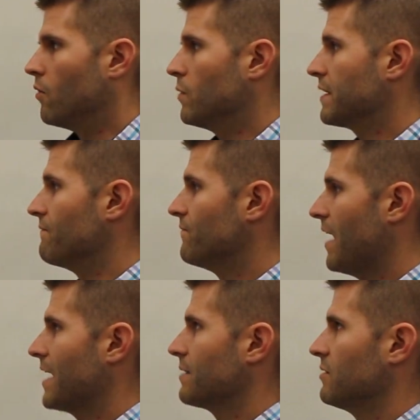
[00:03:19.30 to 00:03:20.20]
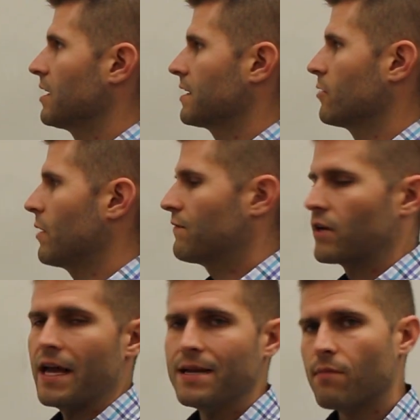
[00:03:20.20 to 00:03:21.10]
We can find the molecular weight
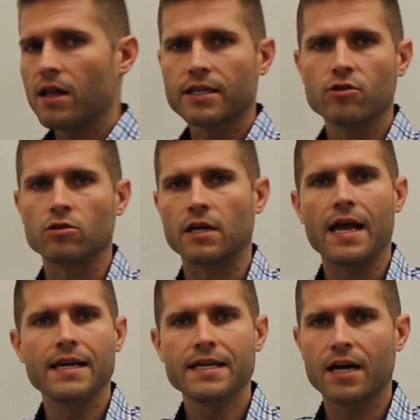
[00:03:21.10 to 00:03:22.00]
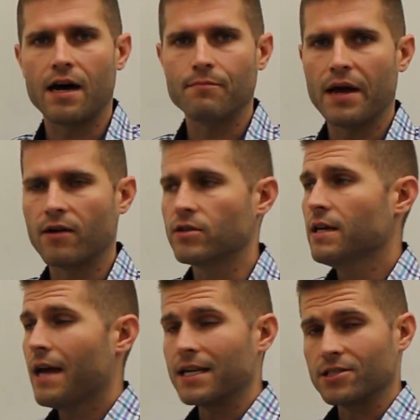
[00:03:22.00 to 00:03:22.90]
for any molecule or any compound
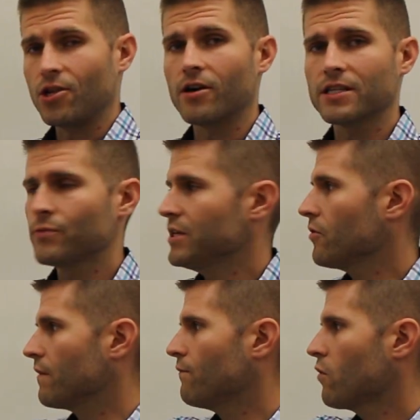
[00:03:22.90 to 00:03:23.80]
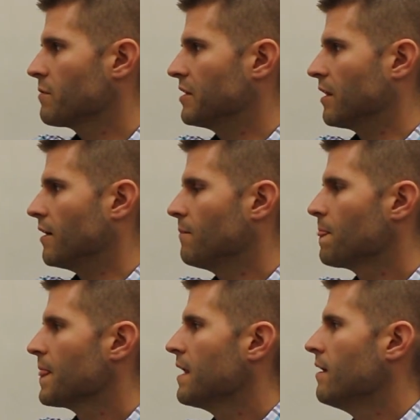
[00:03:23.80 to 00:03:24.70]
as long as we know the formula
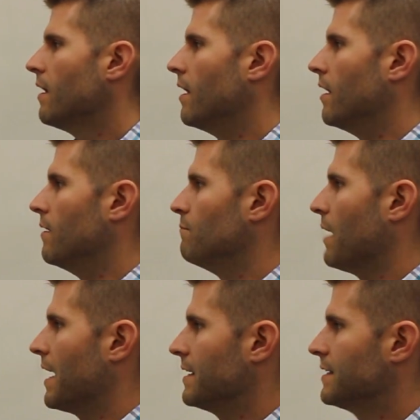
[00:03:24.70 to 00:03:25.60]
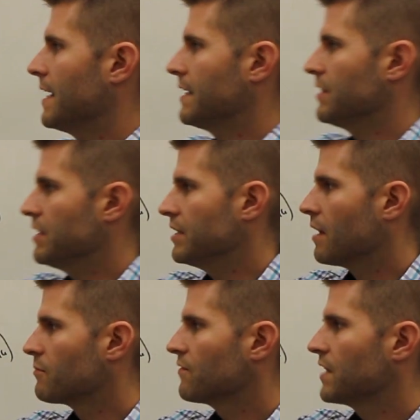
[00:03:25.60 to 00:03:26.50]
by taking the
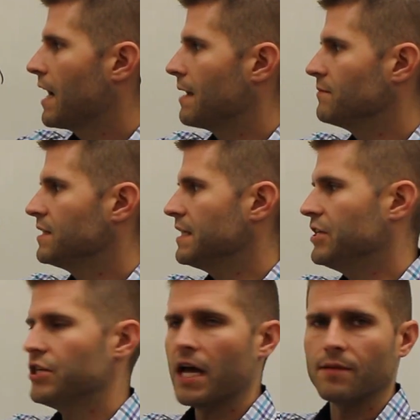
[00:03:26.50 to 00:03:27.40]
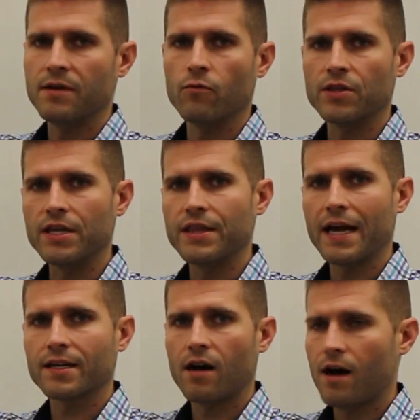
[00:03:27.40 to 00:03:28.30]
number of times each element within
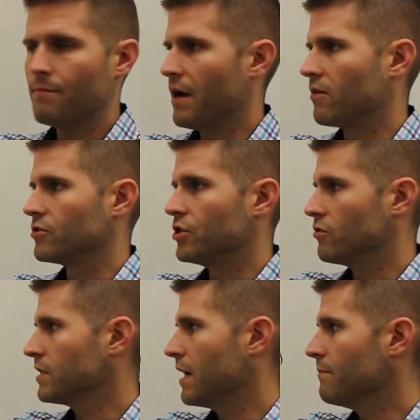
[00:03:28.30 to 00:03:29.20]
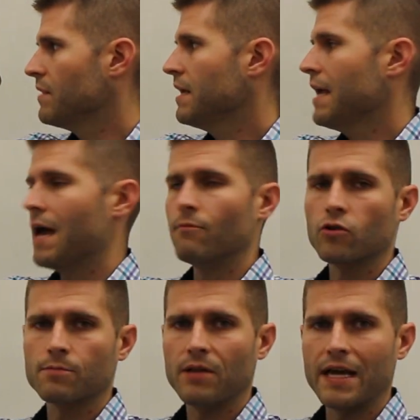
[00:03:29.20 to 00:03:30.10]
that compound shows up and
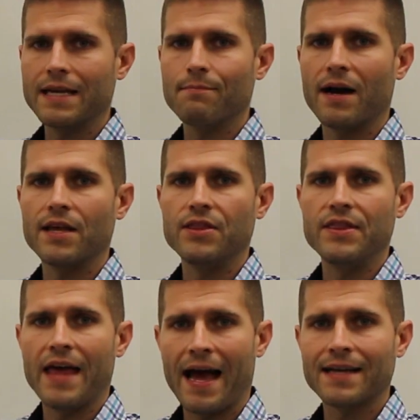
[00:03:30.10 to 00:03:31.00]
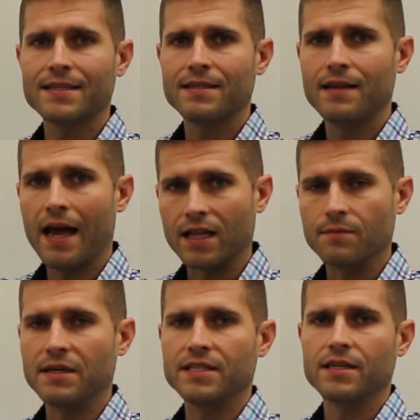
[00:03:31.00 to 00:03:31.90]
multiplying it by that
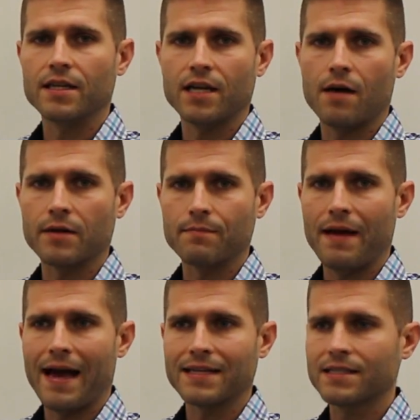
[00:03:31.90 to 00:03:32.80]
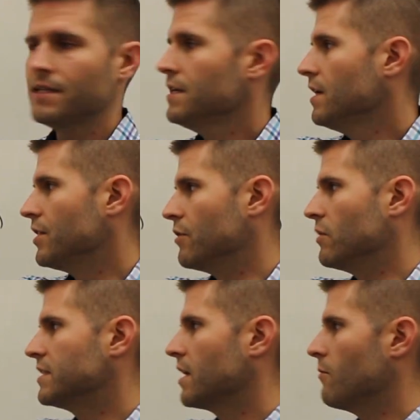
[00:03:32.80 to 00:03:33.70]
element's atomic mass. Then
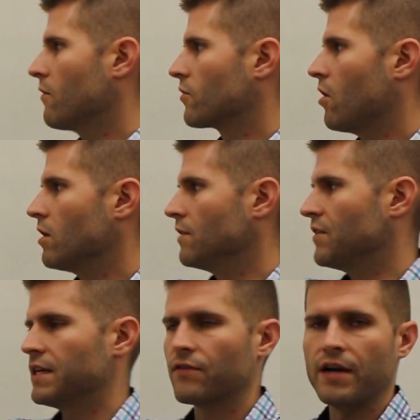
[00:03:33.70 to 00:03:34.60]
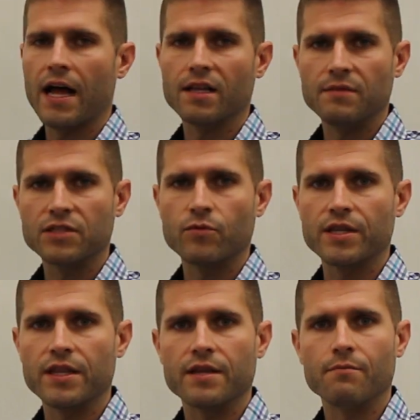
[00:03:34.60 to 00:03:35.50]
we sum over all of the different elements
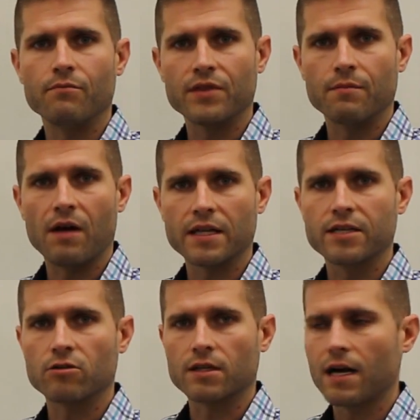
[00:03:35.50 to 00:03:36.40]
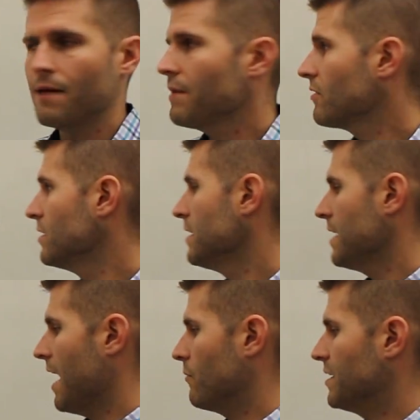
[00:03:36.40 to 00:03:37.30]
within the molecular compound,
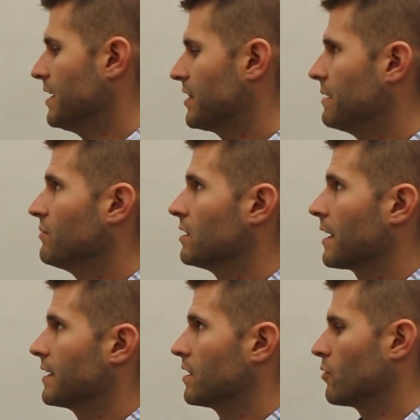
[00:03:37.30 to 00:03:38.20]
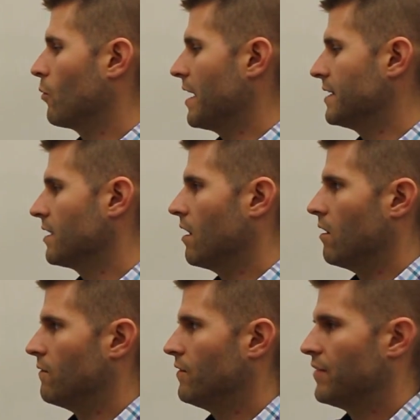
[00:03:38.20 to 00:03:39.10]
and we get the molecular weight
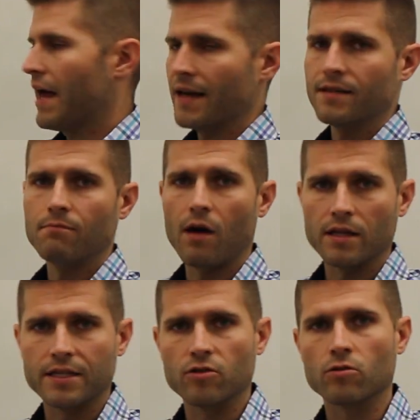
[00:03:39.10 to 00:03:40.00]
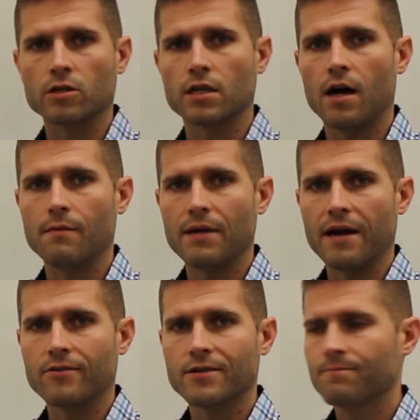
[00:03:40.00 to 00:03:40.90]
of that molecular
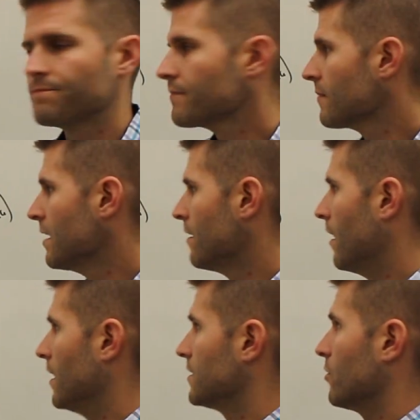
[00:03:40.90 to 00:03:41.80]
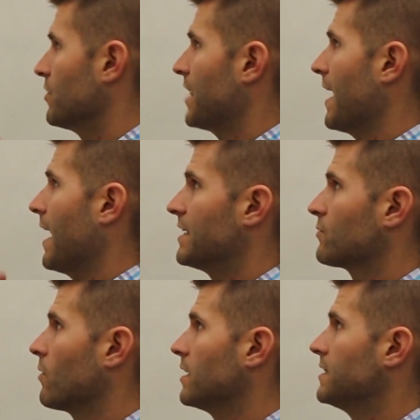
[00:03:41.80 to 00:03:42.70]
compound. So with that, I
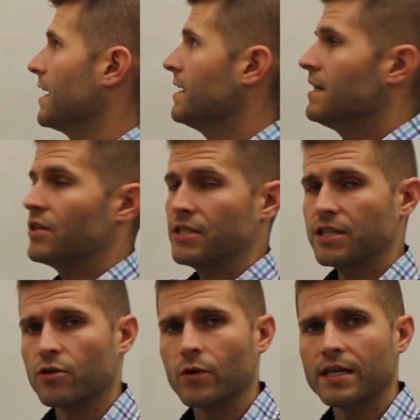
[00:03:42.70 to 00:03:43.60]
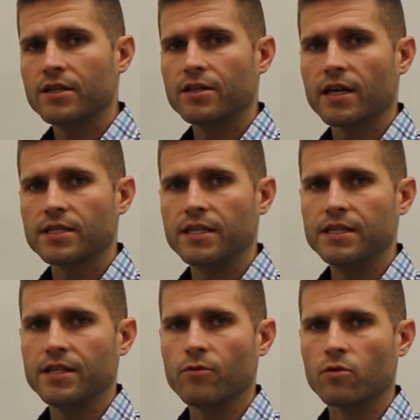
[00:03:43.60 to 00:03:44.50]
just want to say this is a quick introduction
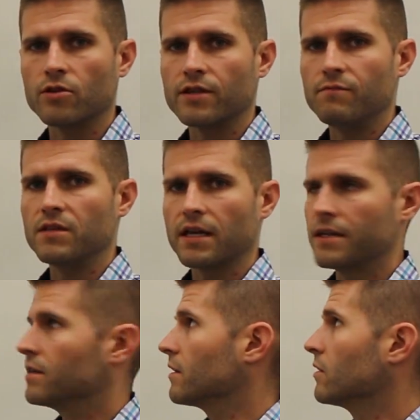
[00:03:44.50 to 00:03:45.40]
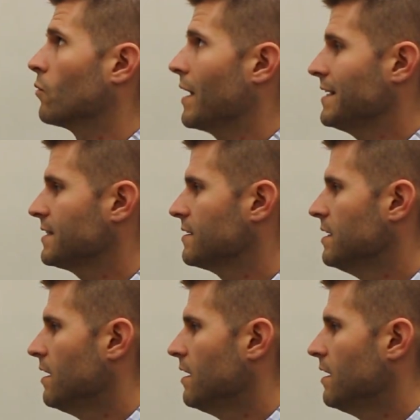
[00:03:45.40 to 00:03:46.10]
into the world of molecular weights.